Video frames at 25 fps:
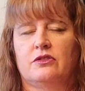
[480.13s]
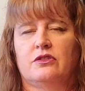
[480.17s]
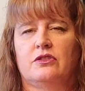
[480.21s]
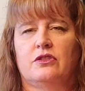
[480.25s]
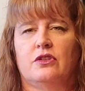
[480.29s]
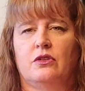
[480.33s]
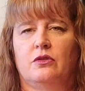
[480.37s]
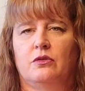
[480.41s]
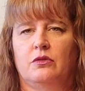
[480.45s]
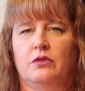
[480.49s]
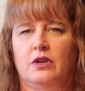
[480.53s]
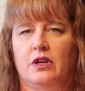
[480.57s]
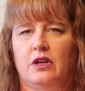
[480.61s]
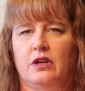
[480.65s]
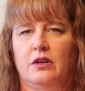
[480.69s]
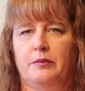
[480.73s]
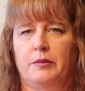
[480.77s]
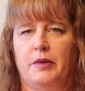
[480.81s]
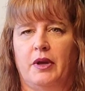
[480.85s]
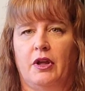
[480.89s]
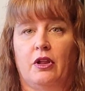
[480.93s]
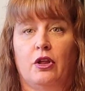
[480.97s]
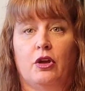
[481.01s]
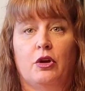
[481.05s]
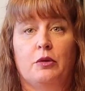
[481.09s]
or so,
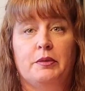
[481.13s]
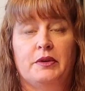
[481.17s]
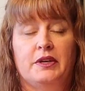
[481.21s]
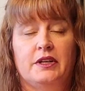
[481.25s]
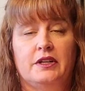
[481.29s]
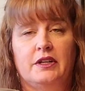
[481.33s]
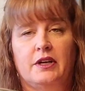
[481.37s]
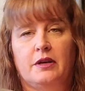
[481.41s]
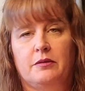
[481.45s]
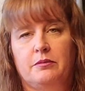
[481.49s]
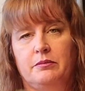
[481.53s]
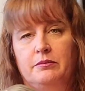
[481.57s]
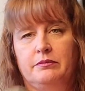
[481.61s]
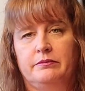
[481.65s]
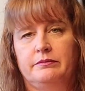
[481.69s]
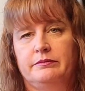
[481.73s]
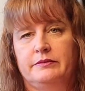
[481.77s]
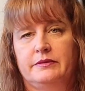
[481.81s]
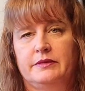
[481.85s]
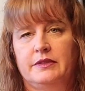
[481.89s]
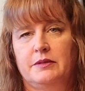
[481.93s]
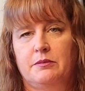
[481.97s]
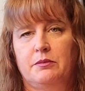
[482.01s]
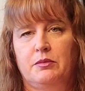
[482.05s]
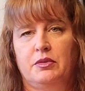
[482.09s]
I'll open it up,
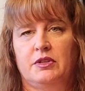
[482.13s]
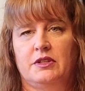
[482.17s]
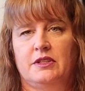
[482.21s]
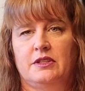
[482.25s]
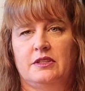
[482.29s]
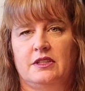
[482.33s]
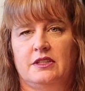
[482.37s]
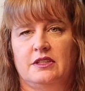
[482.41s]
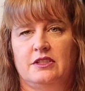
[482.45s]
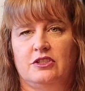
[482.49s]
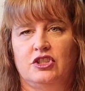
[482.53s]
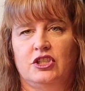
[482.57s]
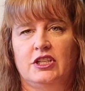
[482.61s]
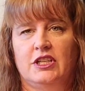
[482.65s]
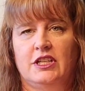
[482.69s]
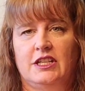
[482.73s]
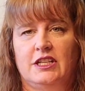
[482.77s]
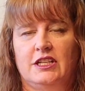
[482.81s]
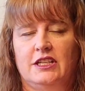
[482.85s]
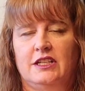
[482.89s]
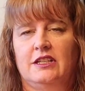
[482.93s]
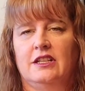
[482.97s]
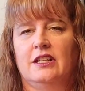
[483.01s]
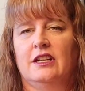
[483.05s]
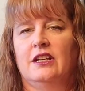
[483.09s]
put the chicken
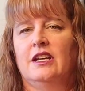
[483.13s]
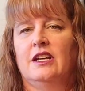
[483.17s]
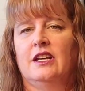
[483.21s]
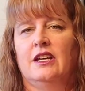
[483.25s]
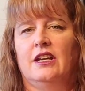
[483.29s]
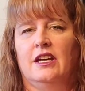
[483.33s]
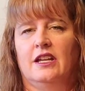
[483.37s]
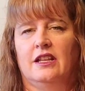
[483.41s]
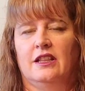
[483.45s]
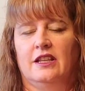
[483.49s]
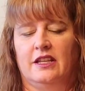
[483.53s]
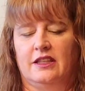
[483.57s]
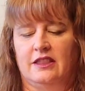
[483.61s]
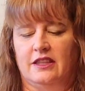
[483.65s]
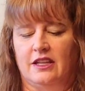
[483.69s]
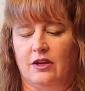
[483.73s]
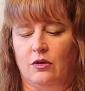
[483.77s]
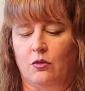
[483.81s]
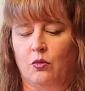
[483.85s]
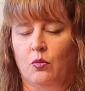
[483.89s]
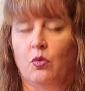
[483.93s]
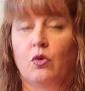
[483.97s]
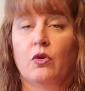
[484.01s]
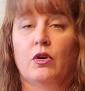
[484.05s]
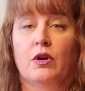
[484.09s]
in it, and let
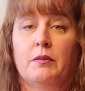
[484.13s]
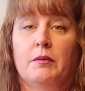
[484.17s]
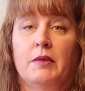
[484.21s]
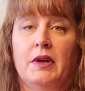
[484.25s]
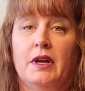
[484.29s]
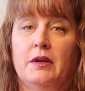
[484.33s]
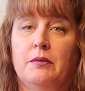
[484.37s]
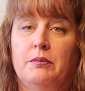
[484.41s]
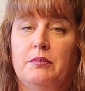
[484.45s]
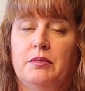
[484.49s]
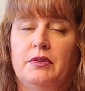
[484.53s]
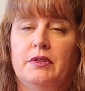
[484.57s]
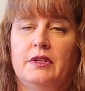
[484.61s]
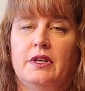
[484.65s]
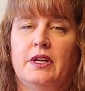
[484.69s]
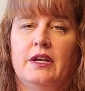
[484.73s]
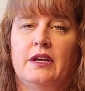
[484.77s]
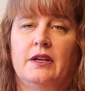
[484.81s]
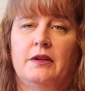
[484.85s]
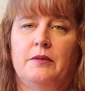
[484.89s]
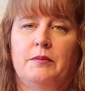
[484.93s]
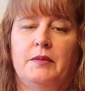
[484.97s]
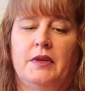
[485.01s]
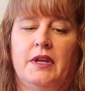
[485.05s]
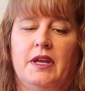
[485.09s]
that warm up
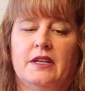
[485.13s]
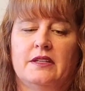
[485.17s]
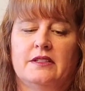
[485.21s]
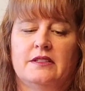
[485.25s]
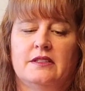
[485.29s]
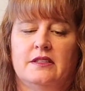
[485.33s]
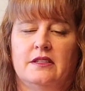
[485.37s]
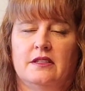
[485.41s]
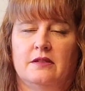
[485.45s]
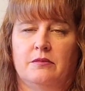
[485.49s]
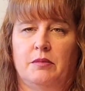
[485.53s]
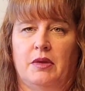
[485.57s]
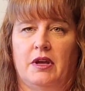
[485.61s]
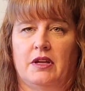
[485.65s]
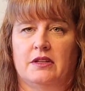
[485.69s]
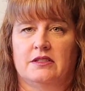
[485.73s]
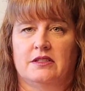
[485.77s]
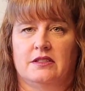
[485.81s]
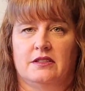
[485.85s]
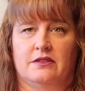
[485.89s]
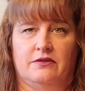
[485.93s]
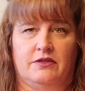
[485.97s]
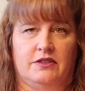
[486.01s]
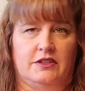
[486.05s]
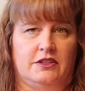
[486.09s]
as the
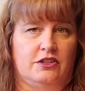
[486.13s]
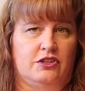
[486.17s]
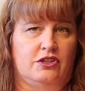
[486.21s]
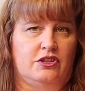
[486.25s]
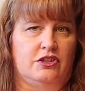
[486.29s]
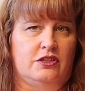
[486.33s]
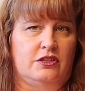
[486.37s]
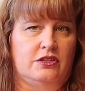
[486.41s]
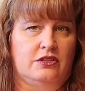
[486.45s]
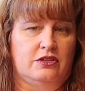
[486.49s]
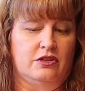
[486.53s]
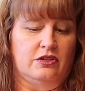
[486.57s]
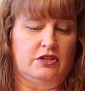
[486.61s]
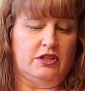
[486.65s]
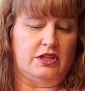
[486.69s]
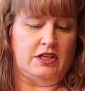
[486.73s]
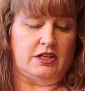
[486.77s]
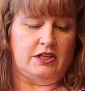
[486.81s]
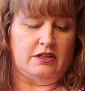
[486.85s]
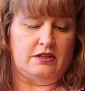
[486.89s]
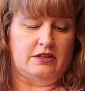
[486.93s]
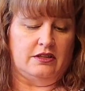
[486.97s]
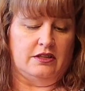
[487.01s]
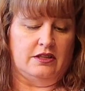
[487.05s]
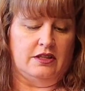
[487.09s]
pasta finishes
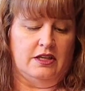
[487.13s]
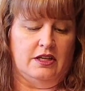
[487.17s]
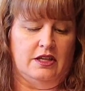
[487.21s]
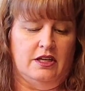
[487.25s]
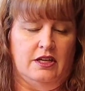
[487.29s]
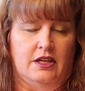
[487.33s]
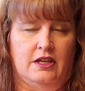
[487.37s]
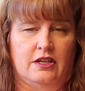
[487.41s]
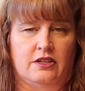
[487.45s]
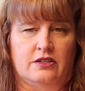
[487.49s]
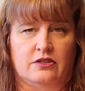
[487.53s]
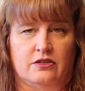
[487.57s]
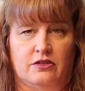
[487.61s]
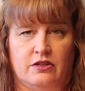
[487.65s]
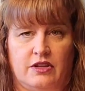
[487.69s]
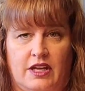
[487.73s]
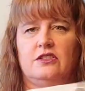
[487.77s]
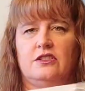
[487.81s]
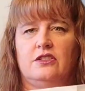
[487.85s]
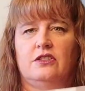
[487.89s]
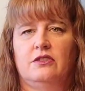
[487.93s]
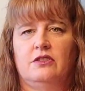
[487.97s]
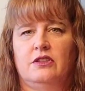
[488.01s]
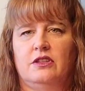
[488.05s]
cooking. So let's